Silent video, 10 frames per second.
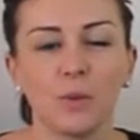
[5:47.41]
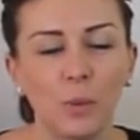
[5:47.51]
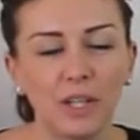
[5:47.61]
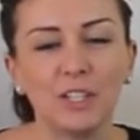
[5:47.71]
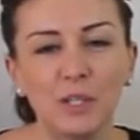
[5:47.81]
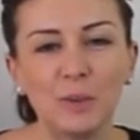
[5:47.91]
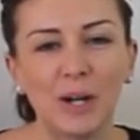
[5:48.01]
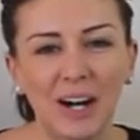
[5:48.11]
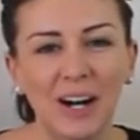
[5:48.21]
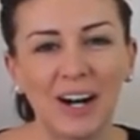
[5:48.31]
When
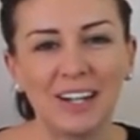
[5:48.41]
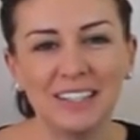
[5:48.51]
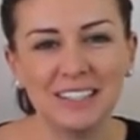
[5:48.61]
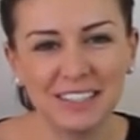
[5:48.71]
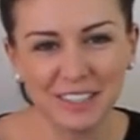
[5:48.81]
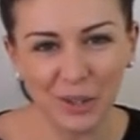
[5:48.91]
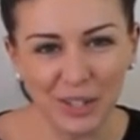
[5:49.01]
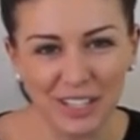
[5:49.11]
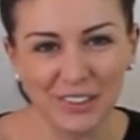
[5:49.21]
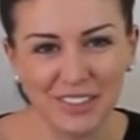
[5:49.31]
you are
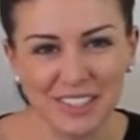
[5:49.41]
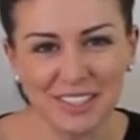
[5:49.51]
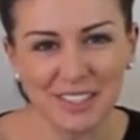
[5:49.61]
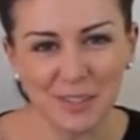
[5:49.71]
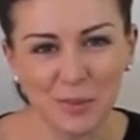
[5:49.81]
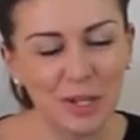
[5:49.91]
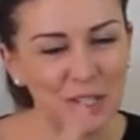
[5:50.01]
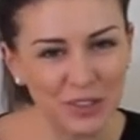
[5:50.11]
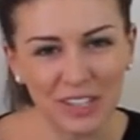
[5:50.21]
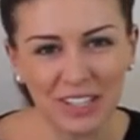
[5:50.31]
coherent, when
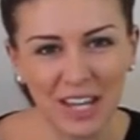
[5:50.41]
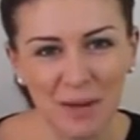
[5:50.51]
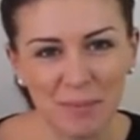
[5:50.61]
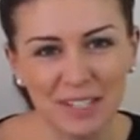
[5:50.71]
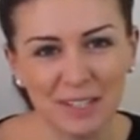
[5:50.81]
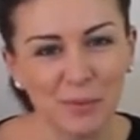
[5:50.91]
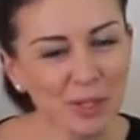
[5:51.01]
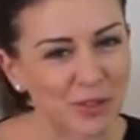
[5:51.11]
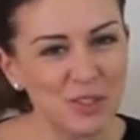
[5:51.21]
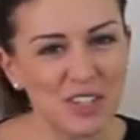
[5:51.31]
you're in alignment,
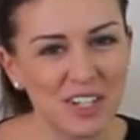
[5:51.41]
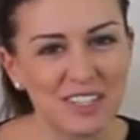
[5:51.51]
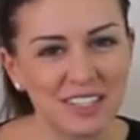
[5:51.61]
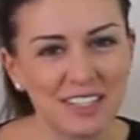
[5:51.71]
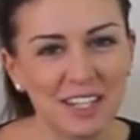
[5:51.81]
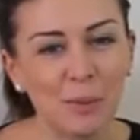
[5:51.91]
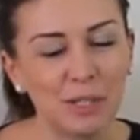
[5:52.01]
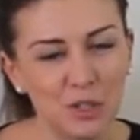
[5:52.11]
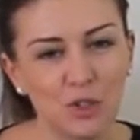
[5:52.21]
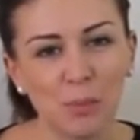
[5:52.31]
when you're certain, and
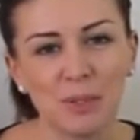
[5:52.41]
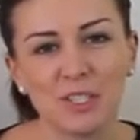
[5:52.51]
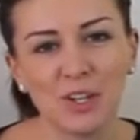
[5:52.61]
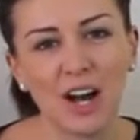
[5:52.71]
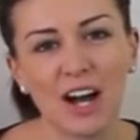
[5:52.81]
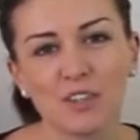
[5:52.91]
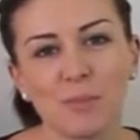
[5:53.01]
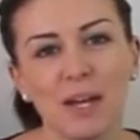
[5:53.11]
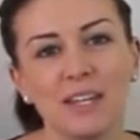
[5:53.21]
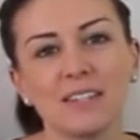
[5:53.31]
when you drop into your heart
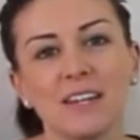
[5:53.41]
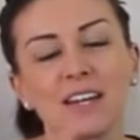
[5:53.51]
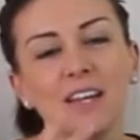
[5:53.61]
space,